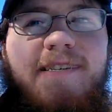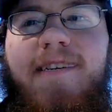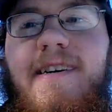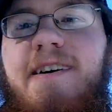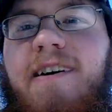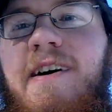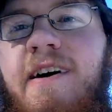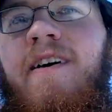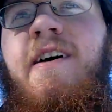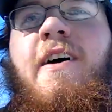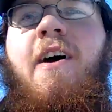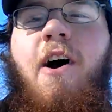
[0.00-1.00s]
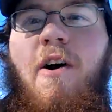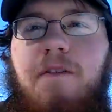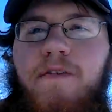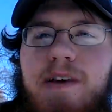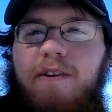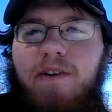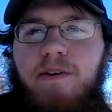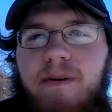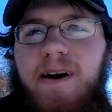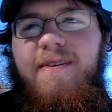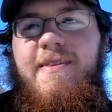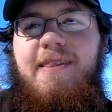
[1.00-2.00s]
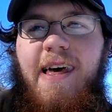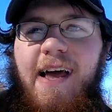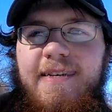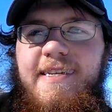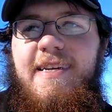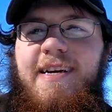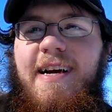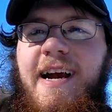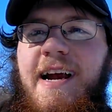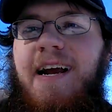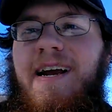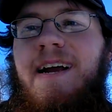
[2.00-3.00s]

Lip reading: So hopefully it'll go better than last year.